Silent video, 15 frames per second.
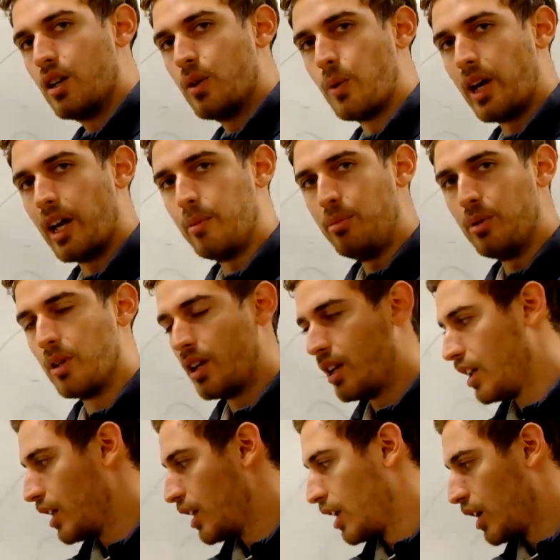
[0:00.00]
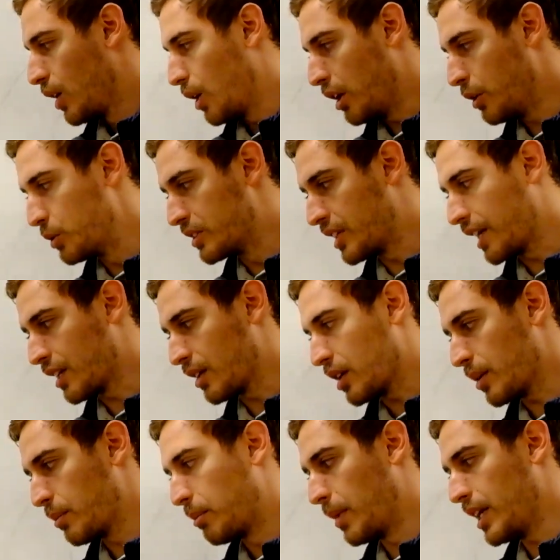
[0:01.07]
ramp. It would
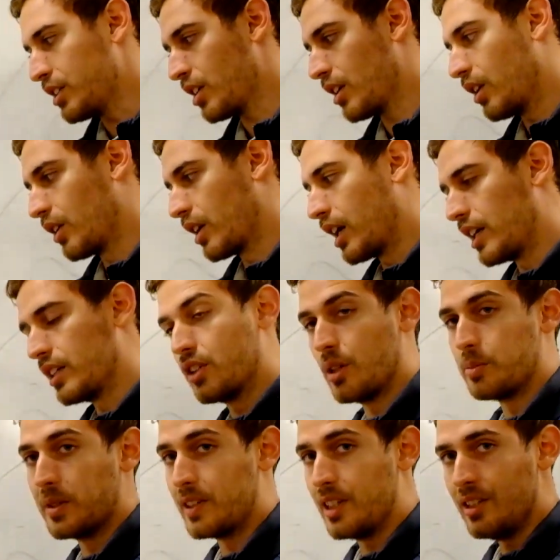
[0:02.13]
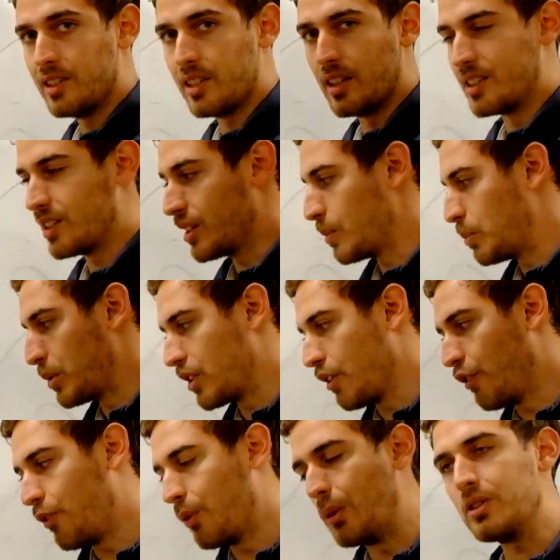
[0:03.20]
take much longer in terms of distance, but the
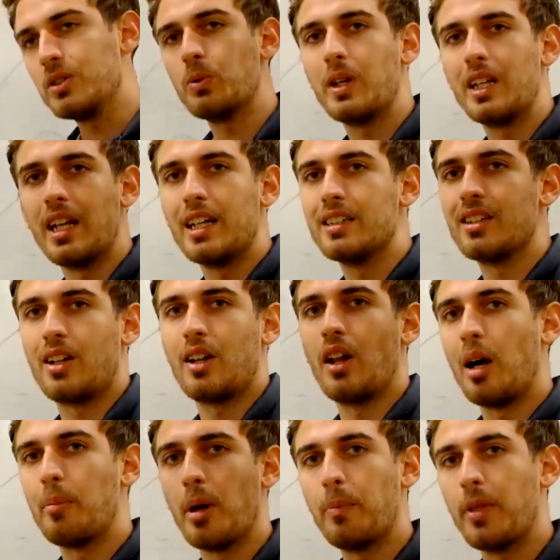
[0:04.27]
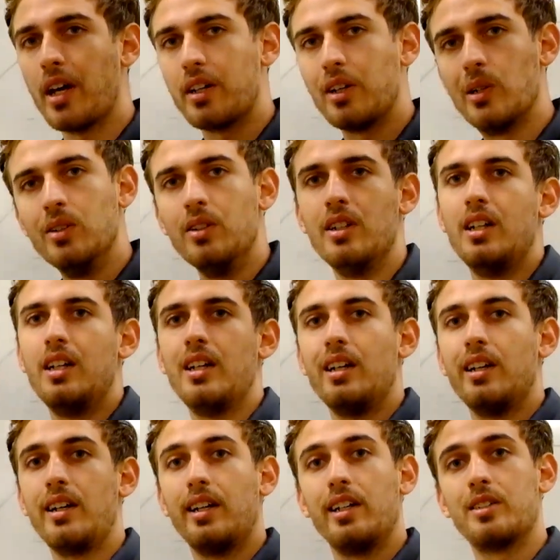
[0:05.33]
force we need to climb up that hill
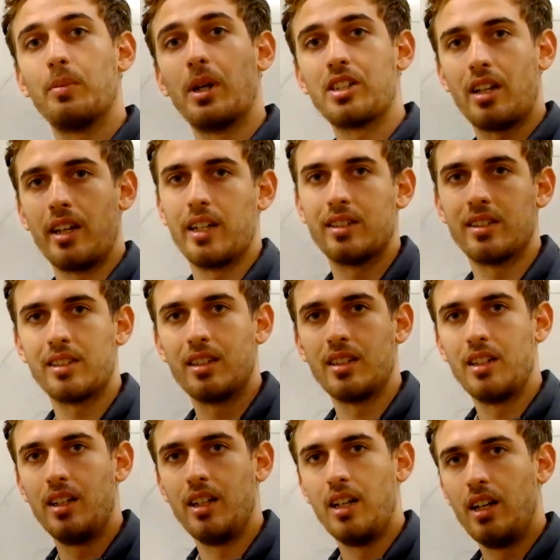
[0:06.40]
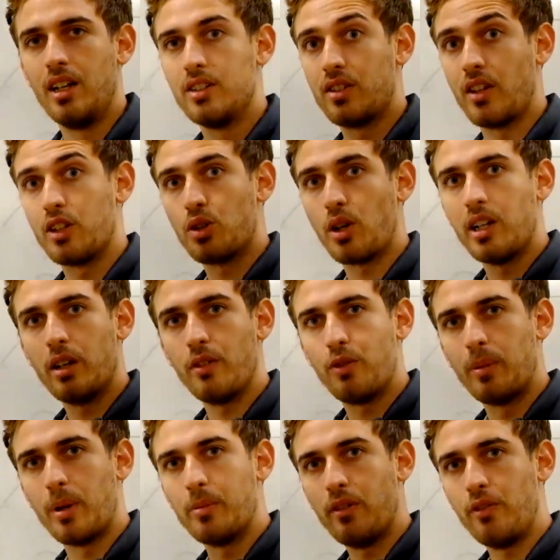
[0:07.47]
is much less. So the trade-off,
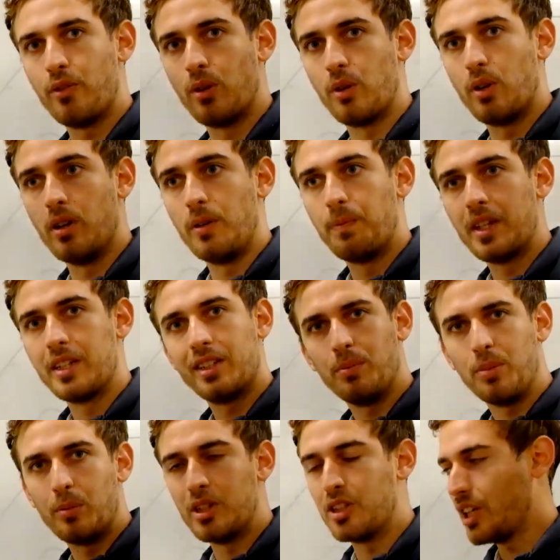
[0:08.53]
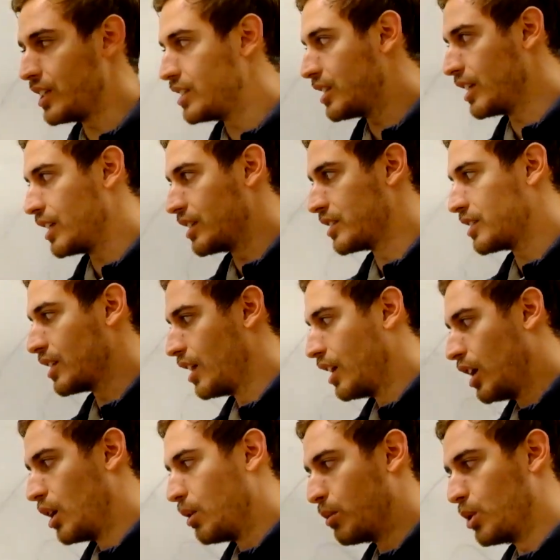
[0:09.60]
remember, for simple machines is
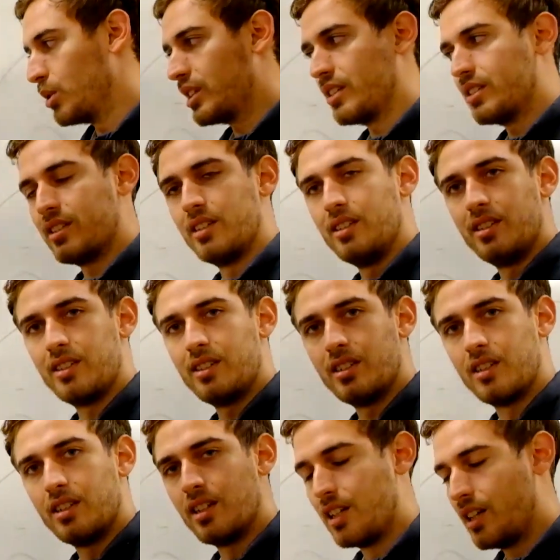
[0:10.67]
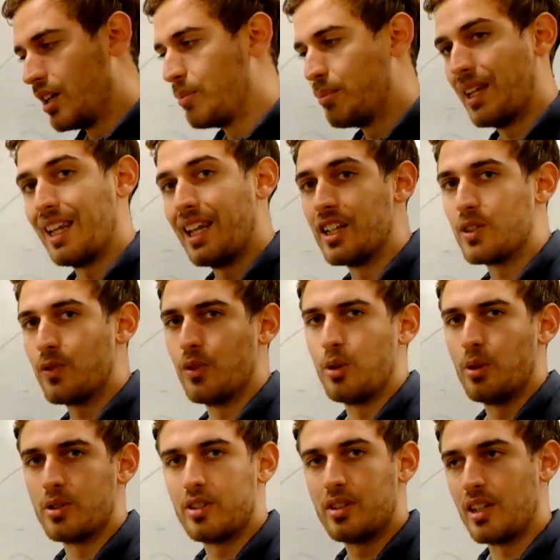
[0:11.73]
more distance, but less
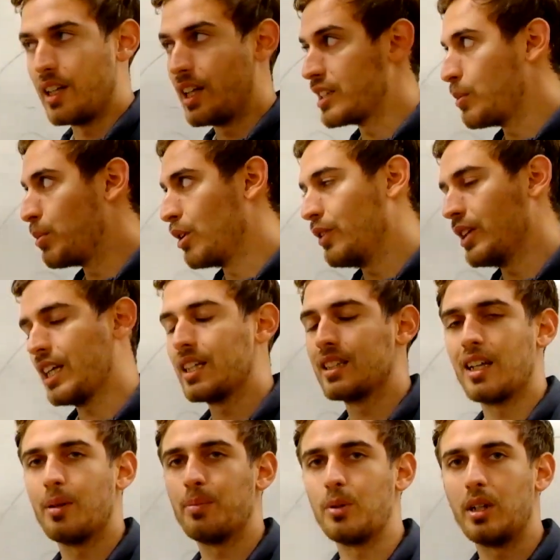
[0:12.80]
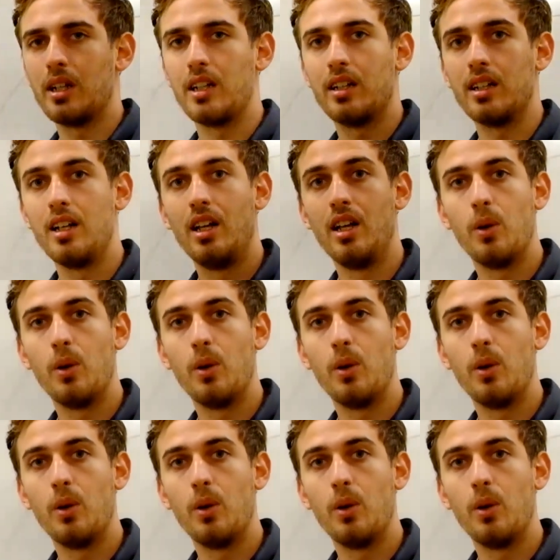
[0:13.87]
force. And that's a perfect example here.